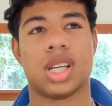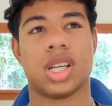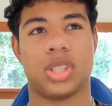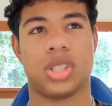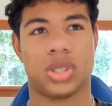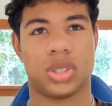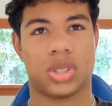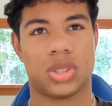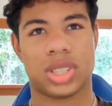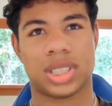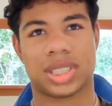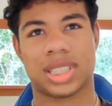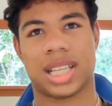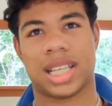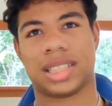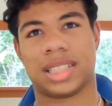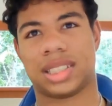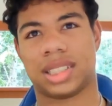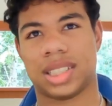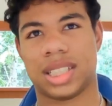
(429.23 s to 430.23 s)
You can do this
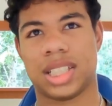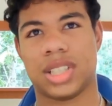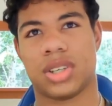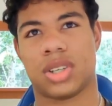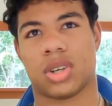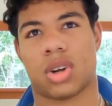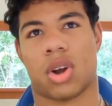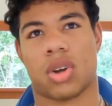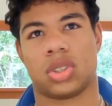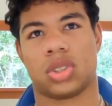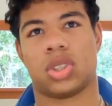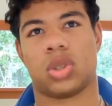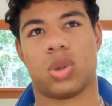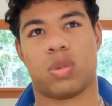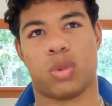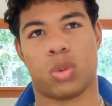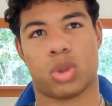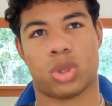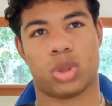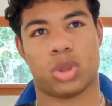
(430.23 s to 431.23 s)
instantly. You can also,
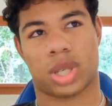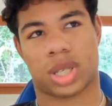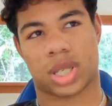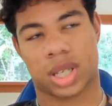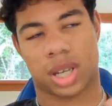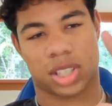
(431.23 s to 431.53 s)
if you want to do like